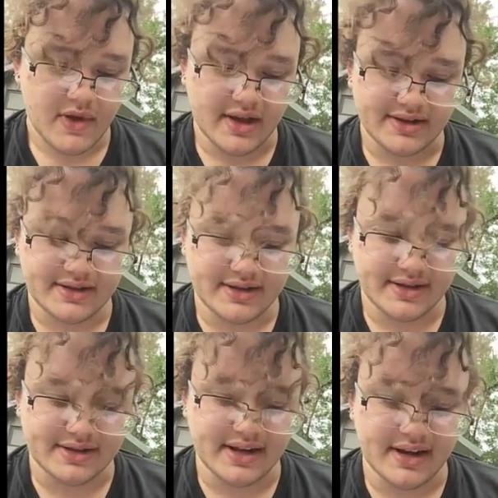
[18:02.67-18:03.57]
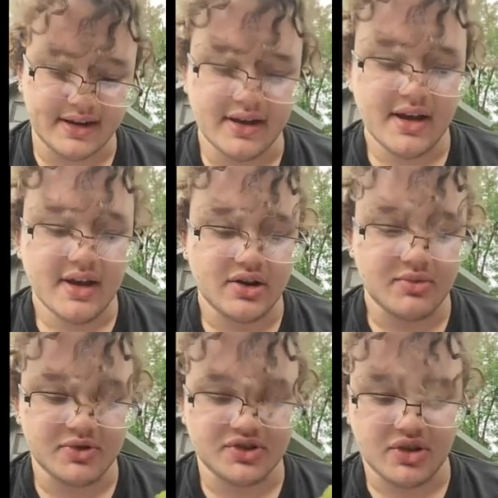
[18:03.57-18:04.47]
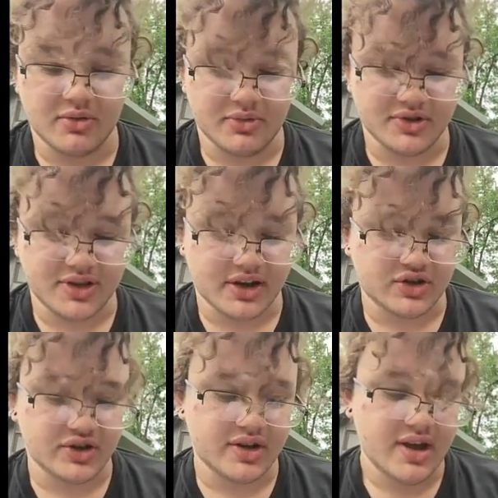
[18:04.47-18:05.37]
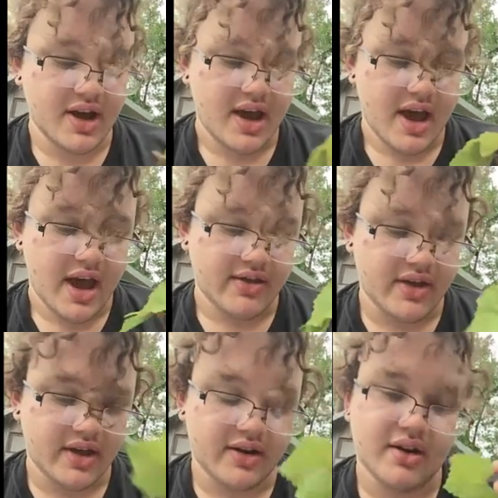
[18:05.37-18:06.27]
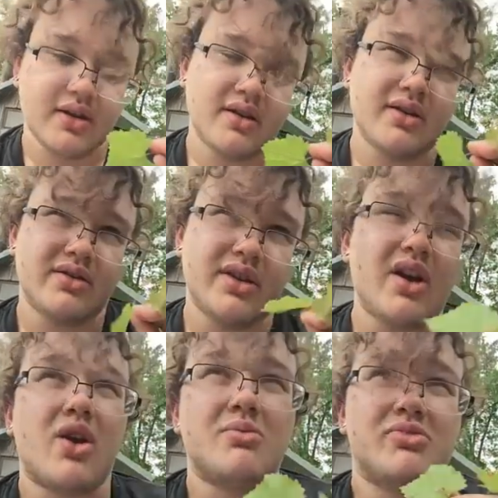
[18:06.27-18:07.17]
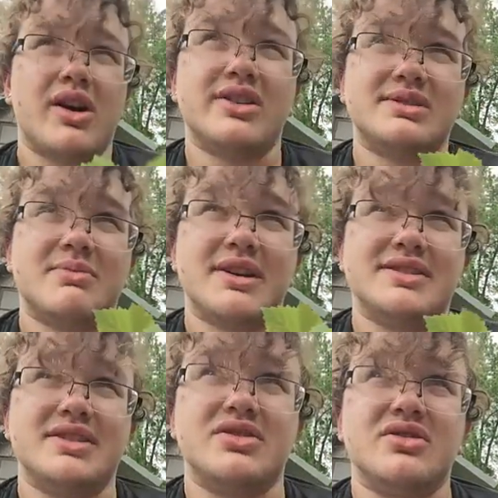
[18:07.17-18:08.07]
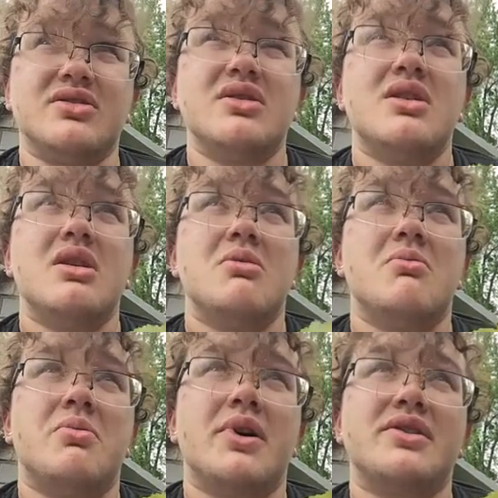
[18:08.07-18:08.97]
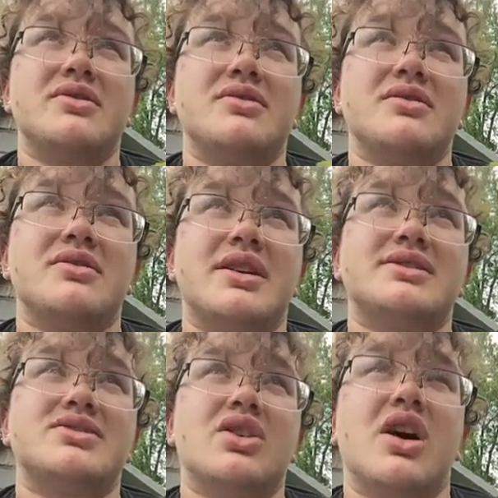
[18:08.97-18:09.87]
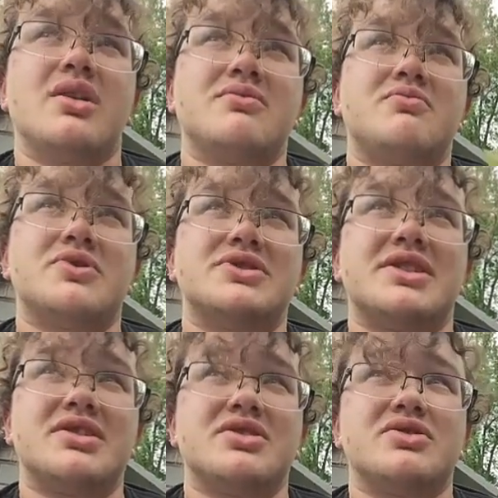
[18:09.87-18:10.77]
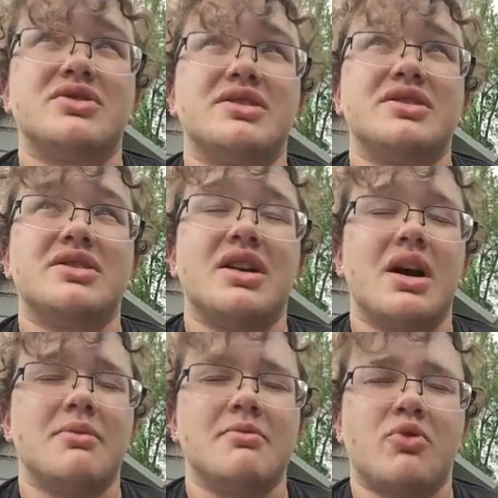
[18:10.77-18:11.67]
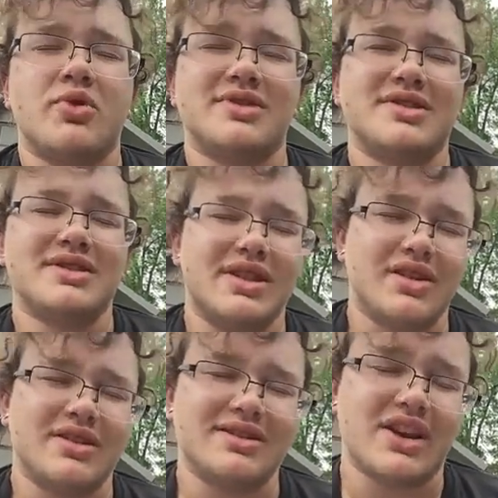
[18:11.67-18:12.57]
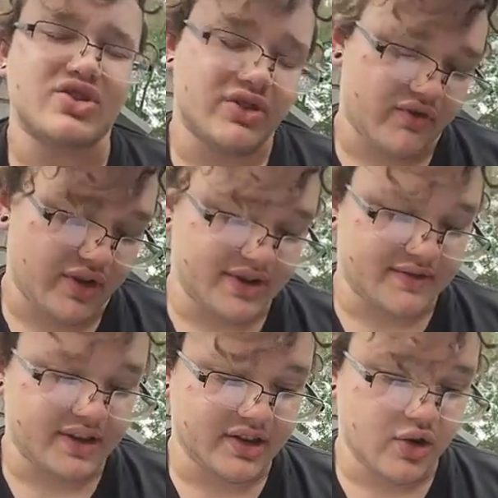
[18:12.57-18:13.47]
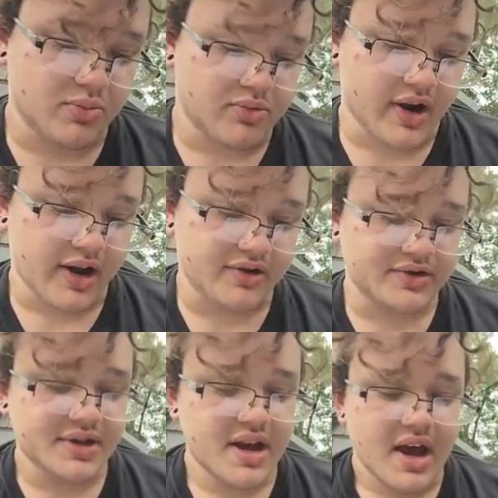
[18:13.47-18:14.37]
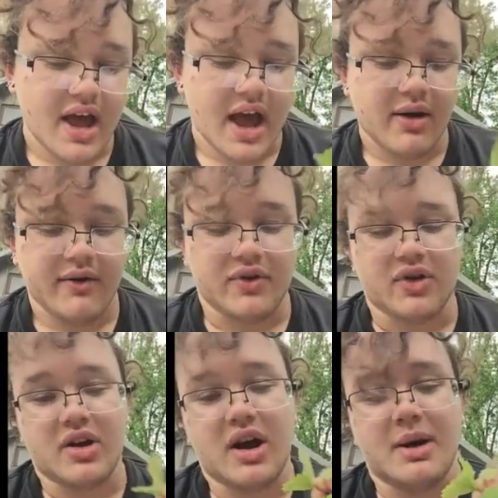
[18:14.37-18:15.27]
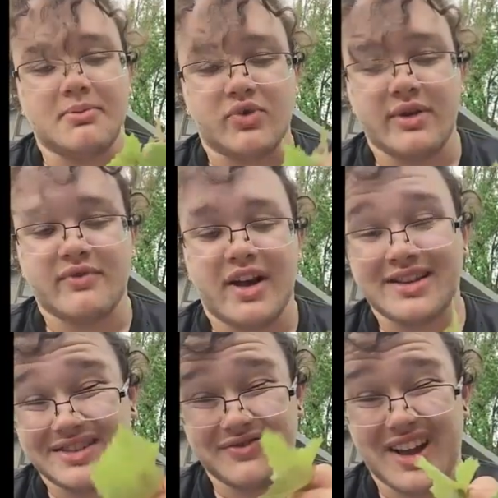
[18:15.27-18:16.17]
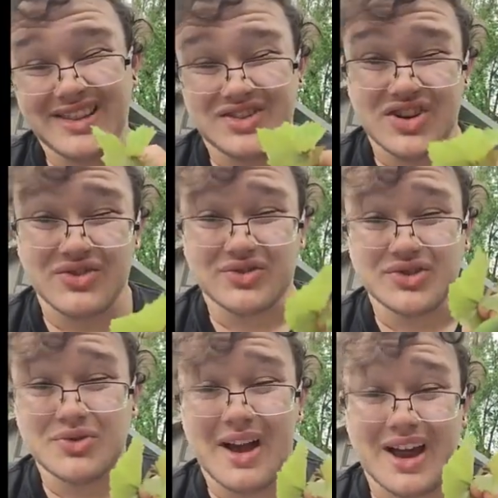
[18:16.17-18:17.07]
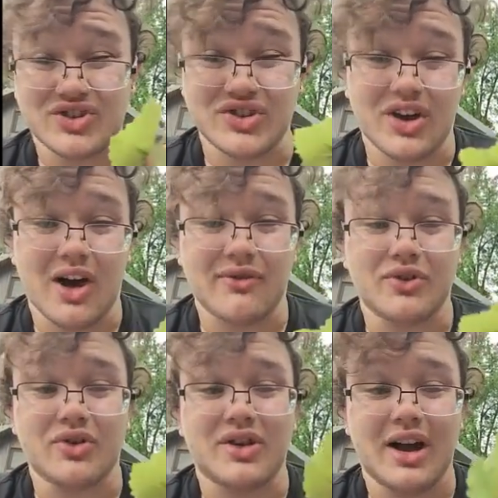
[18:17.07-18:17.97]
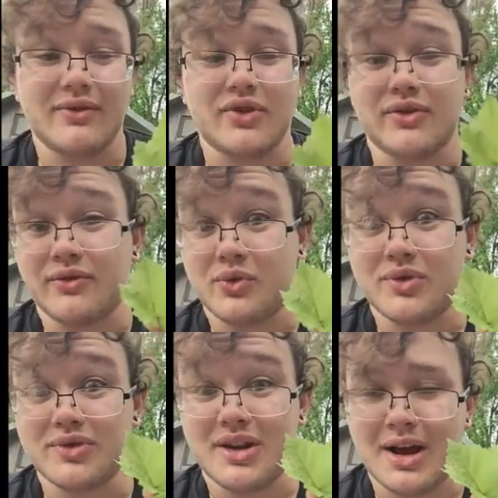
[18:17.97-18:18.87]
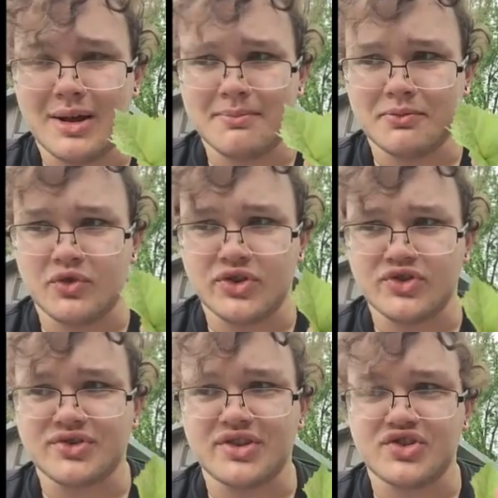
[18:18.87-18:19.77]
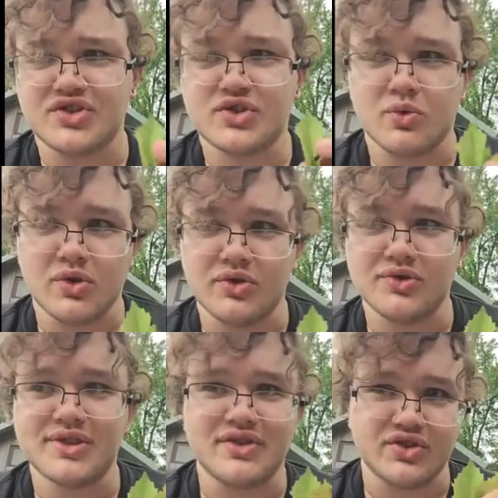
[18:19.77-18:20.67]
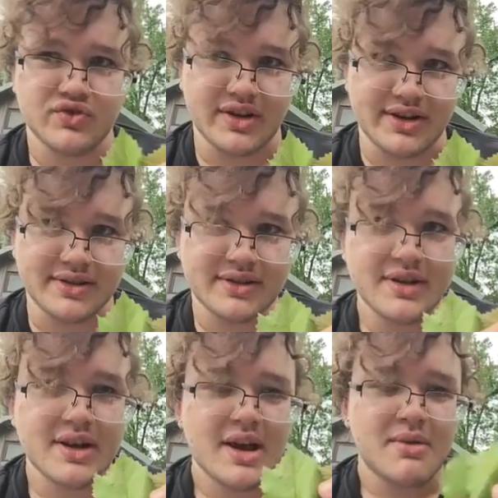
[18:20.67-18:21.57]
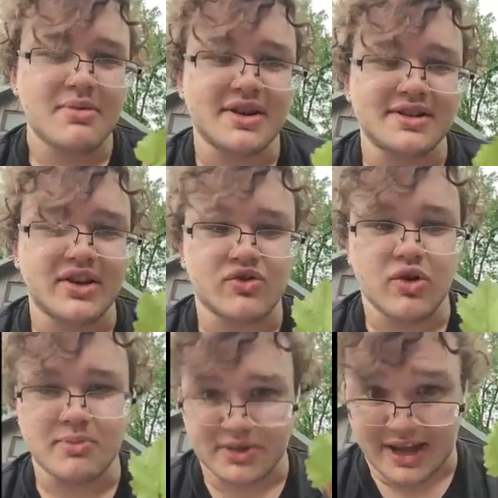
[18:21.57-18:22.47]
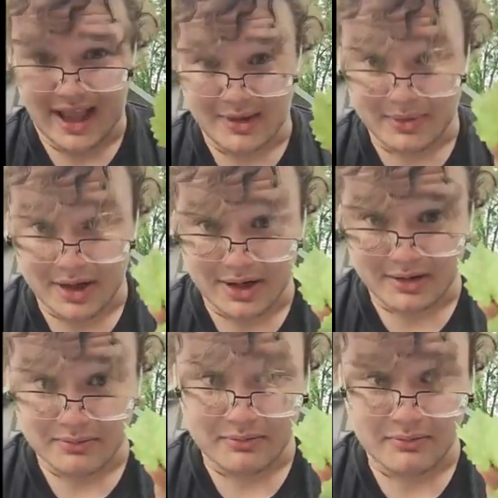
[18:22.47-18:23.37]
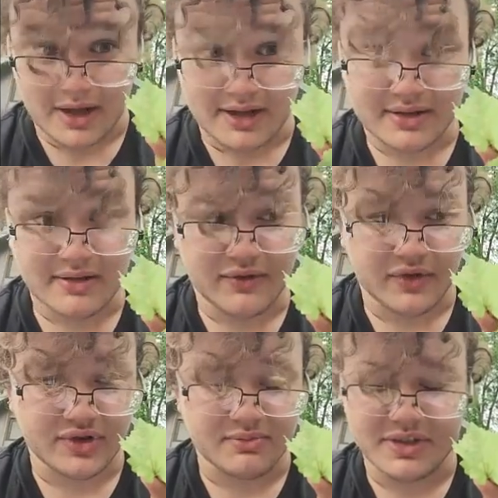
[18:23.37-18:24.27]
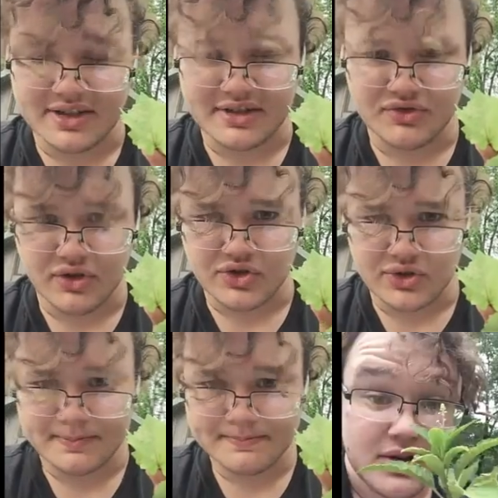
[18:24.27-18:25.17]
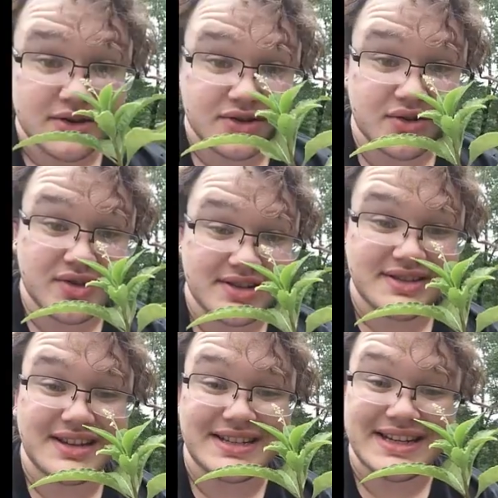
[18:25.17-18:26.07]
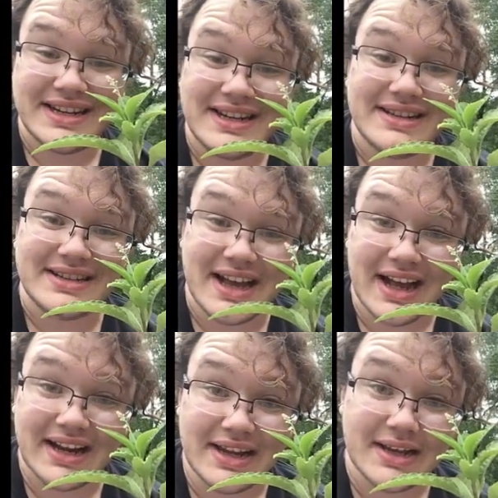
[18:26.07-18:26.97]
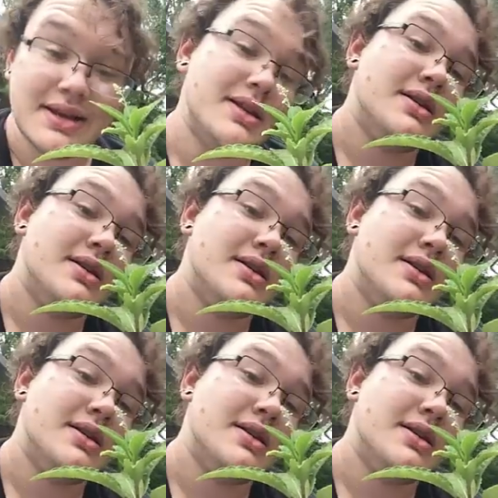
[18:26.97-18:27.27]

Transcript: it's insane. Numerous songbirds, actually. And then they are browsed by deer, but that's not particularly important to the deer. It's actually a relatively low browse. However, grapevines and vines in general do actually offer cover for creatures such as squirrels in the trees, because they grow up in the canopy and make for some decent structure. So this is a teeny tiny